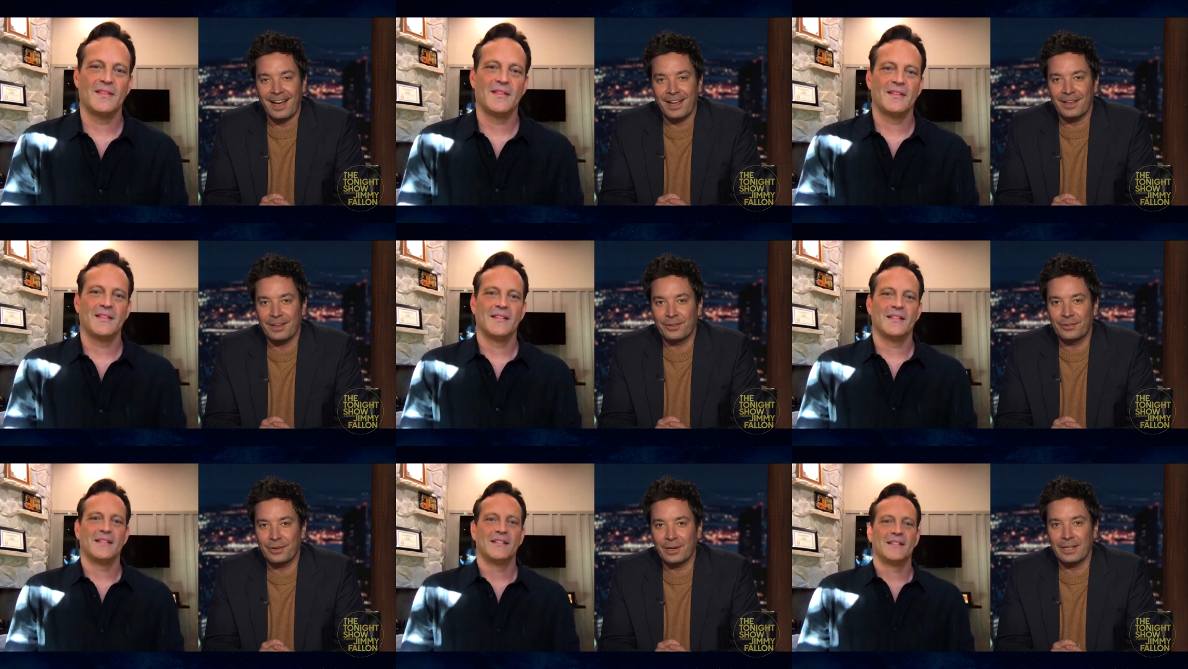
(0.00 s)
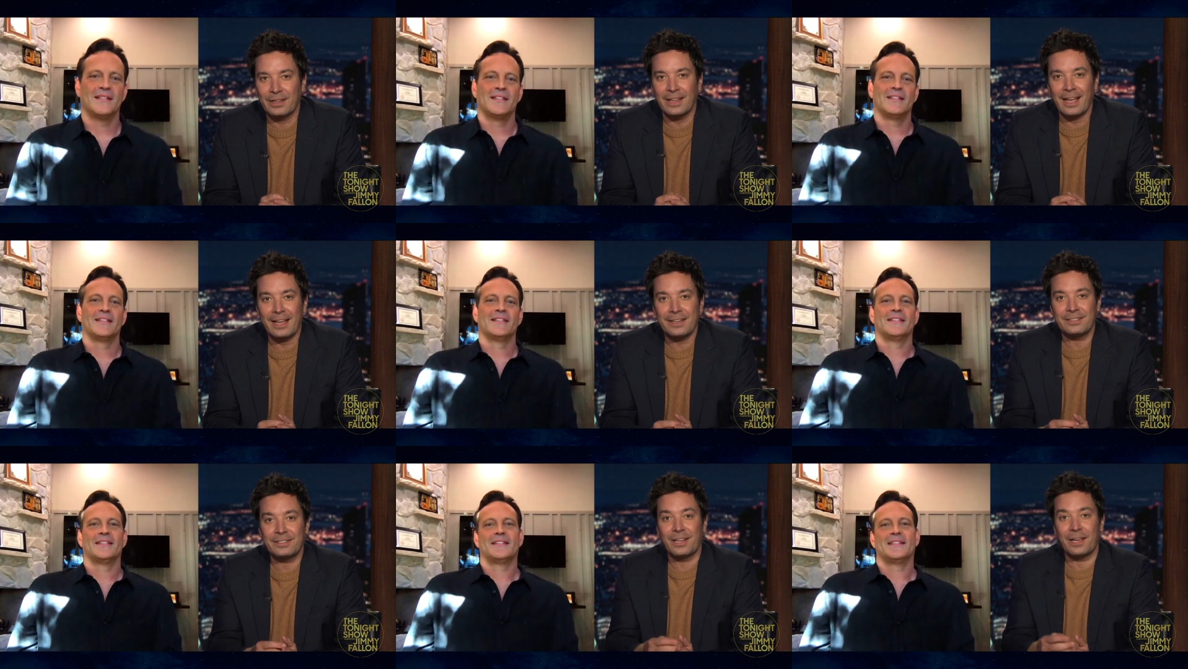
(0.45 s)
Speaker 1: agree.
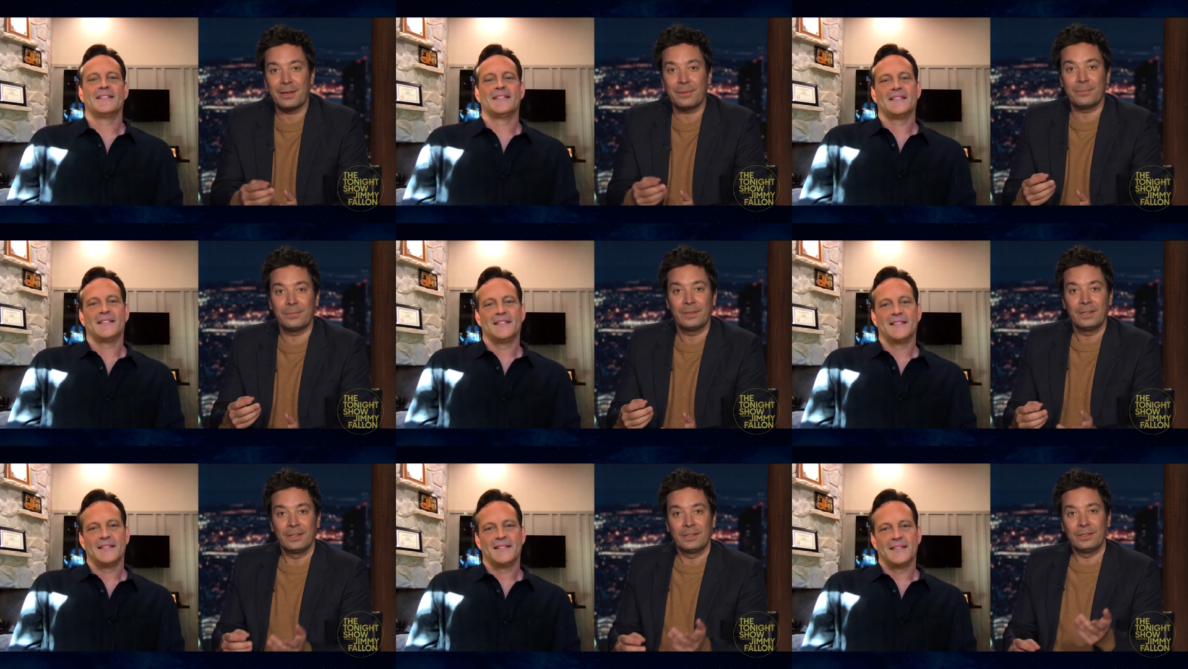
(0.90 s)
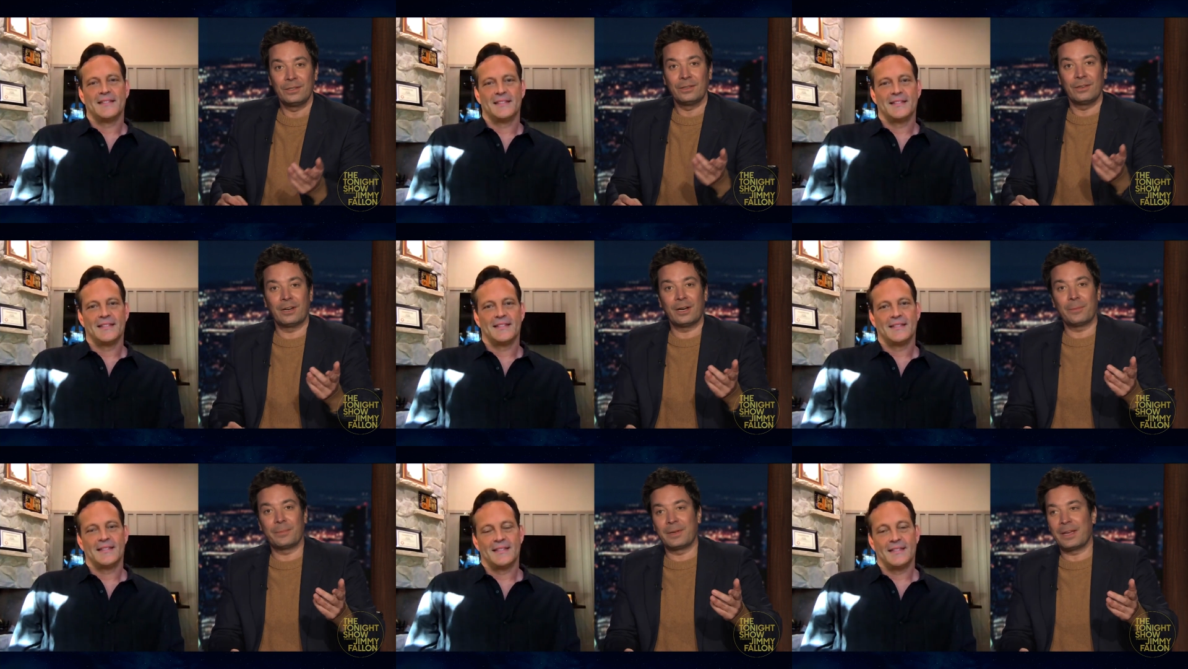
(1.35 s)
Last time you
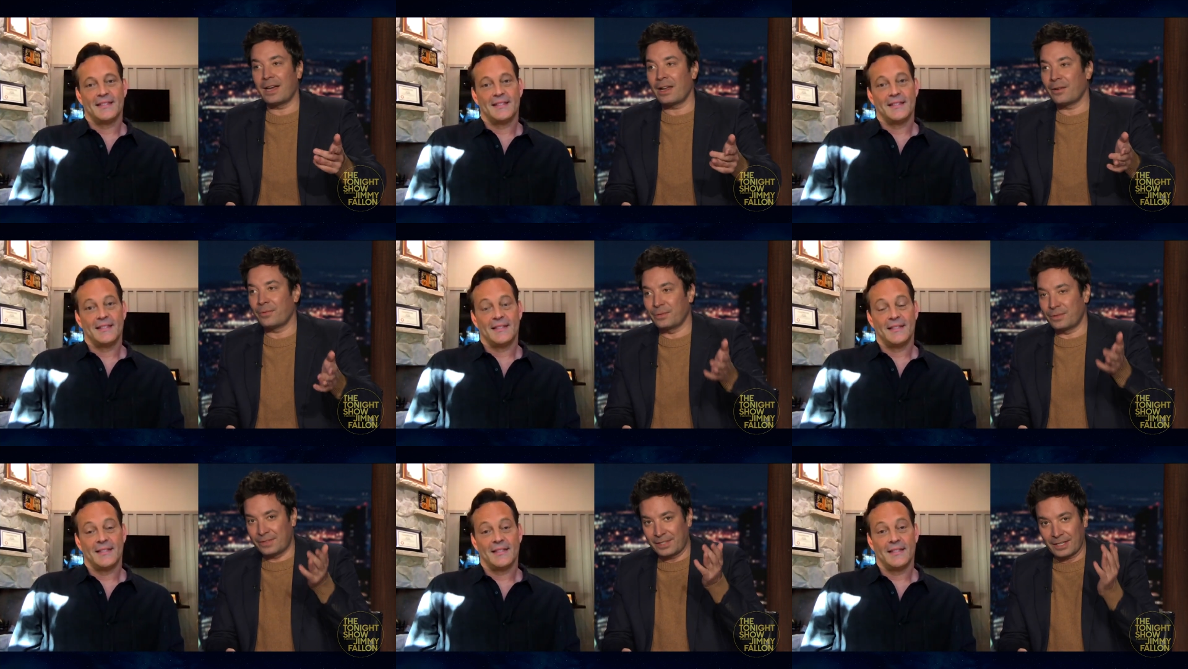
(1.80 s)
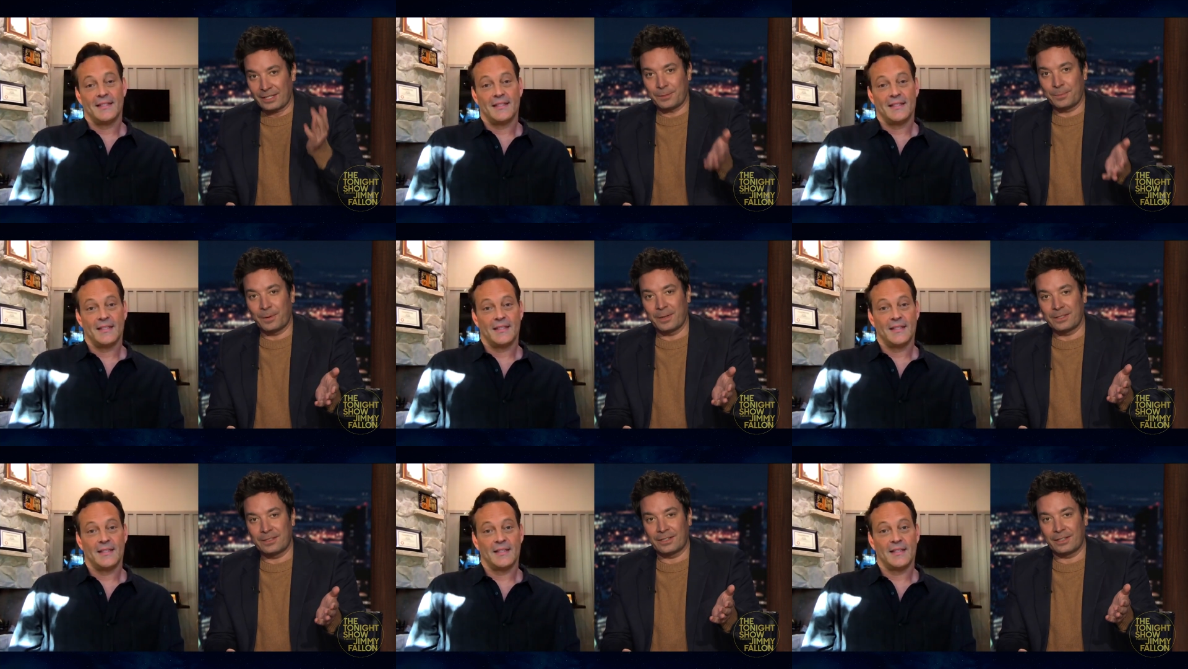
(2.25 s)
helped me out, it was six
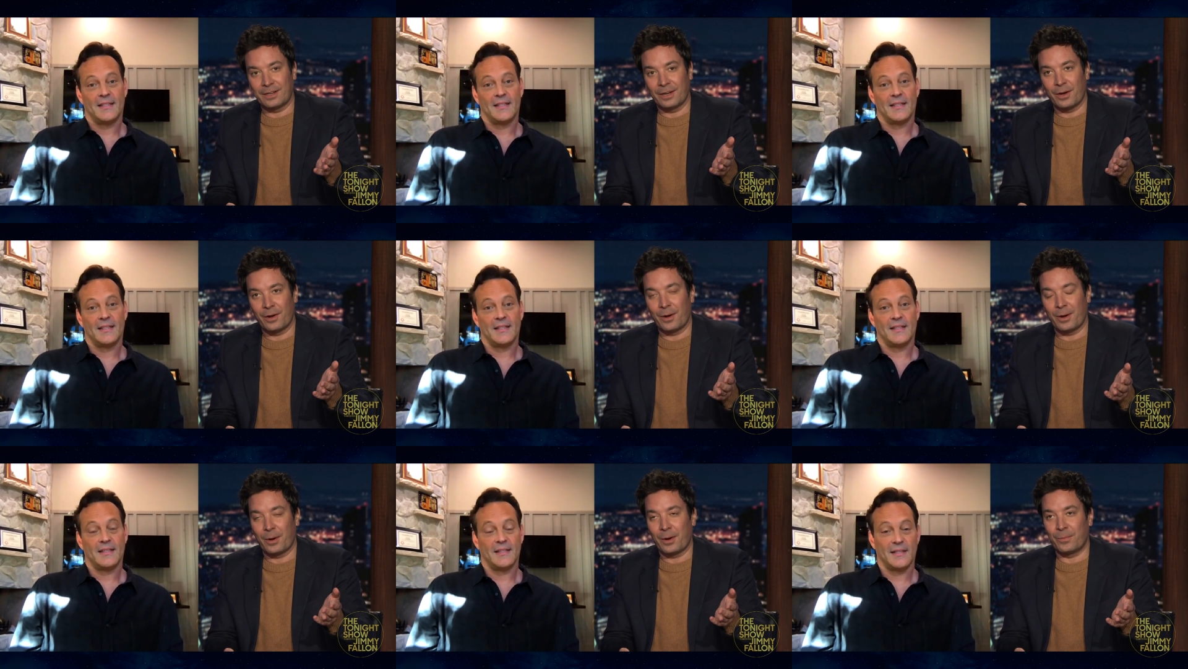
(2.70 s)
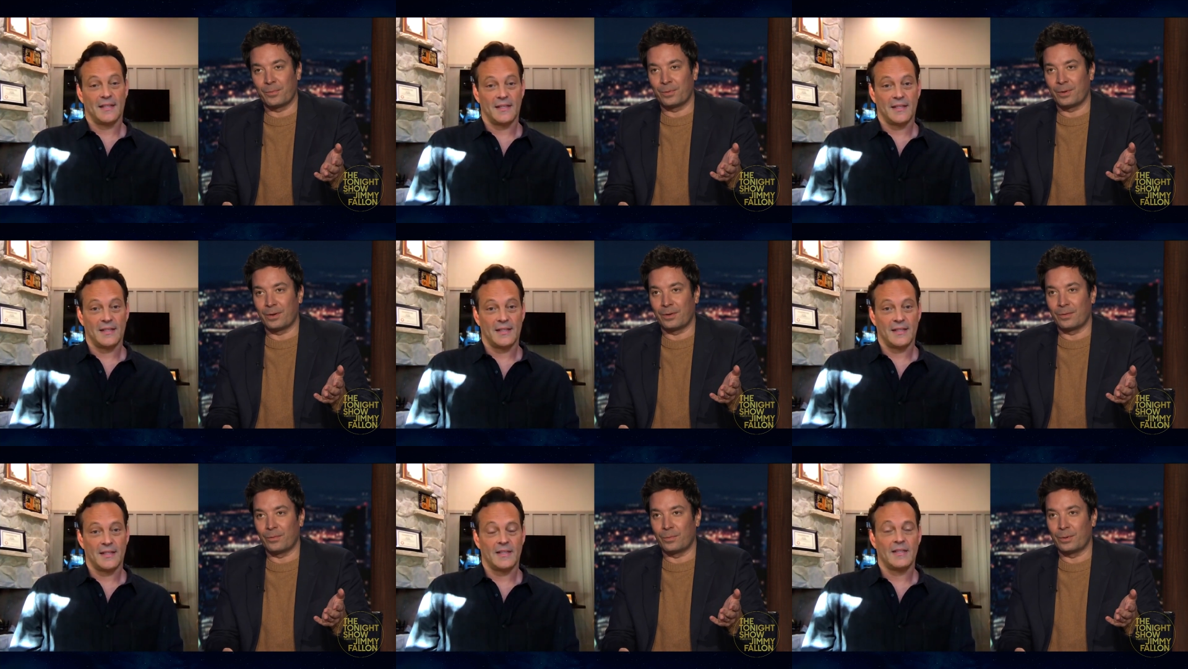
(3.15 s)
months
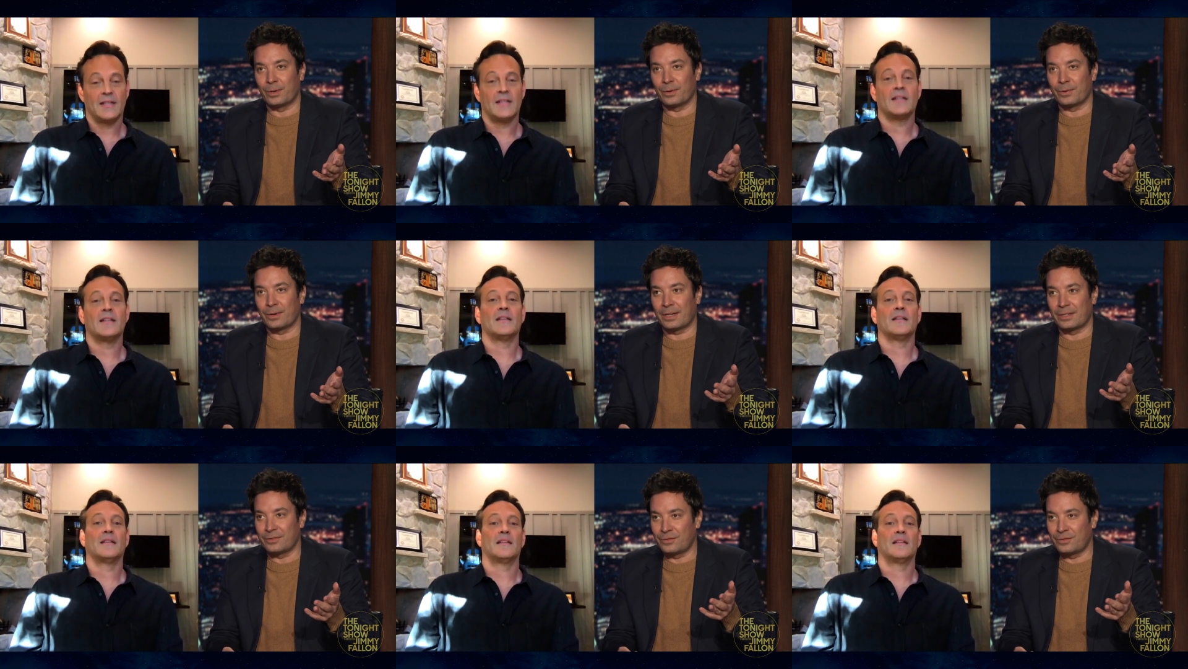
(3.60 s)
ago. We were on